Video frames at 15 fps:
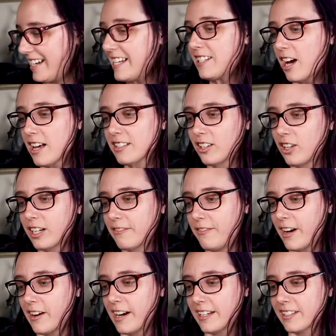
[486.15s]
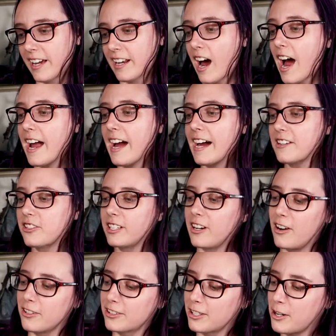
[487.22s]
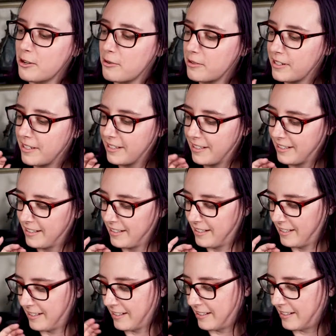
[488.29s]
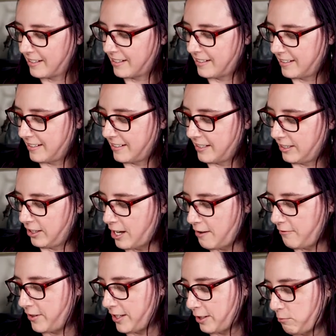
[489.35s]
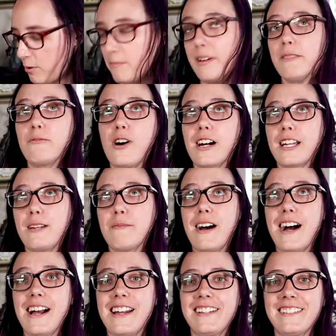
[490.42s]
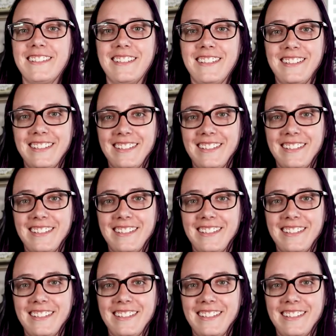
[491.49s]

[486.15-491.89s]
He does look very excited. I actually also love this woman walking behind.